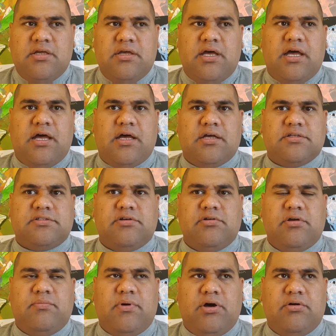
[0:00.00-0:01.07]

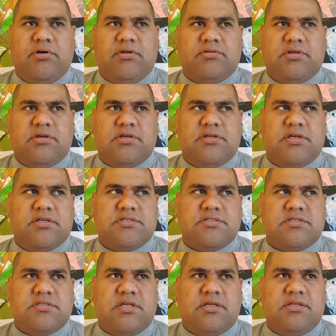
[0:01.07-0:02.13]
Solar Moa is
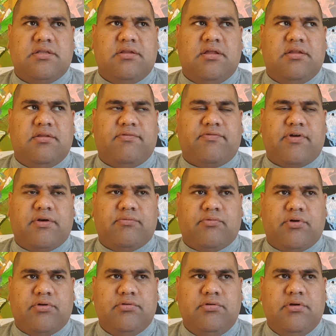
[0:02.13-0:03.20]
in the front
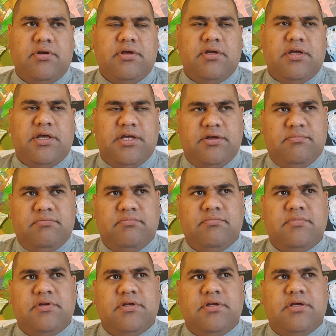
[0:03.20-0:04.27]
row. Him,
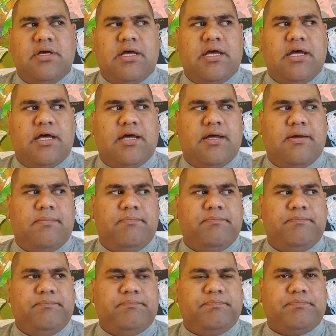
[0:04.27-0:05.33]

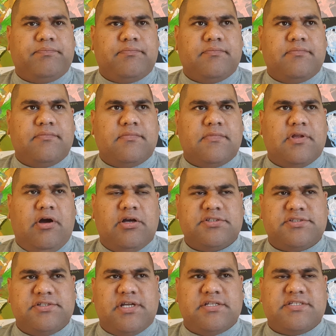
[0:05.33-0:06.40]
Austin
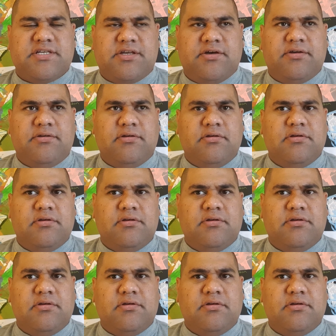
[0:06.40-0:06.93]
Atinga,